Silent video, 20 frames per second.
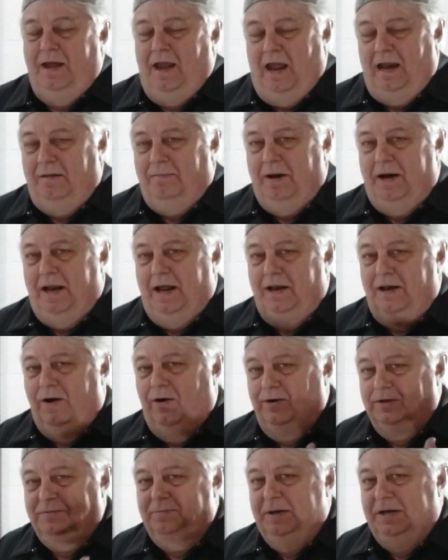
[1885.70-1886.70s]
anybody that
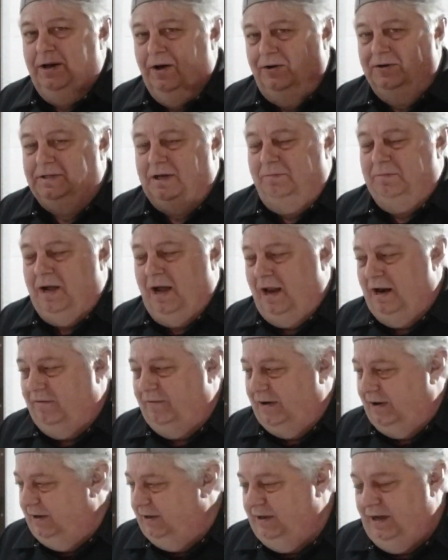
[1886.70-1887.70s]
knows me knows I'm kind of
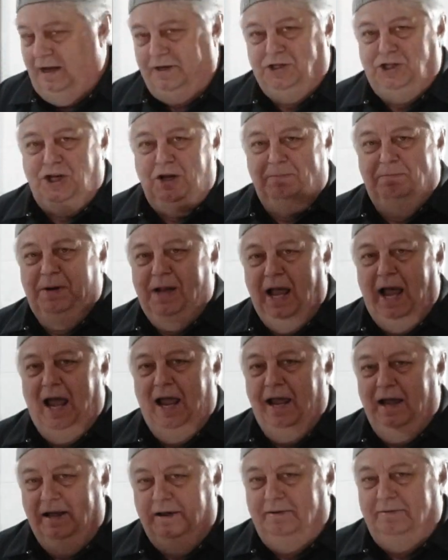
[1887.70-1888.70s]
a, a, cheap
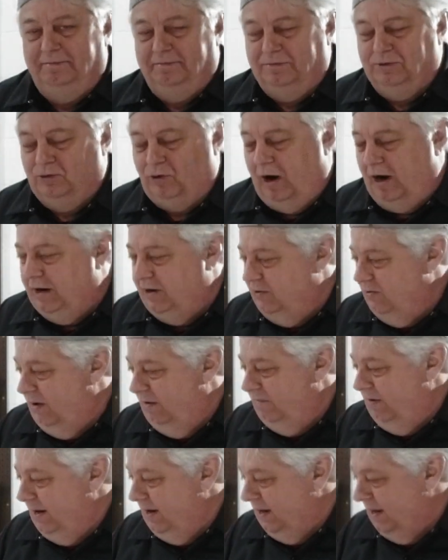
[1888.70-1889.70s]
guy. I try and do
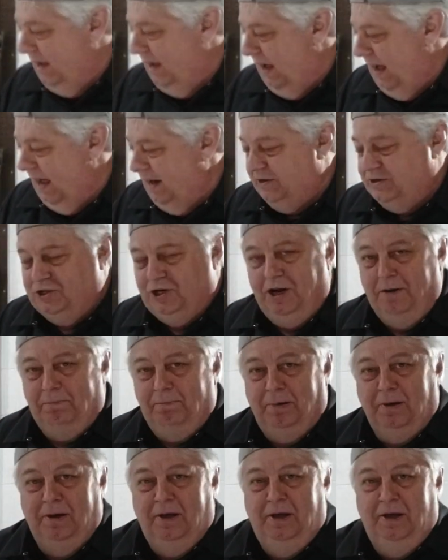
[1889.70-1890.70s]
everything on
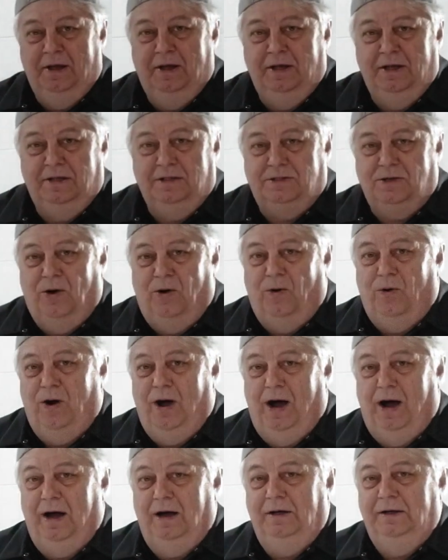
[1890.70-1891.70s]
cheap. So,
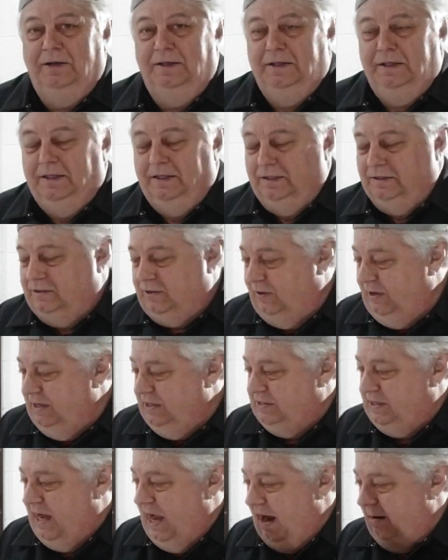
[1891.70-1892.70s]
uh, so
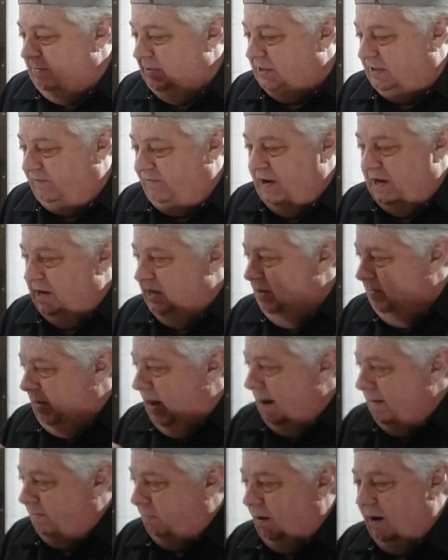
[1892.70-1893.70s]
these cameras fit into
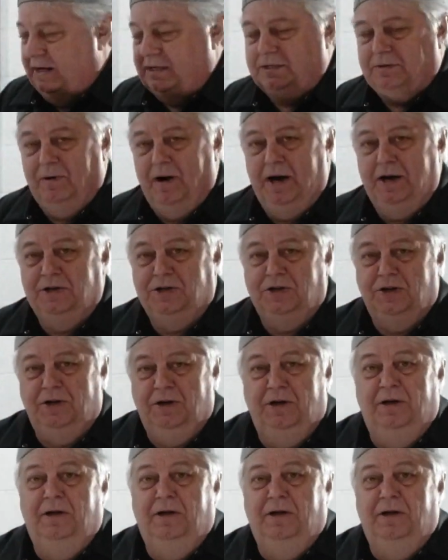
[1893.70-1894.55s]
my price range.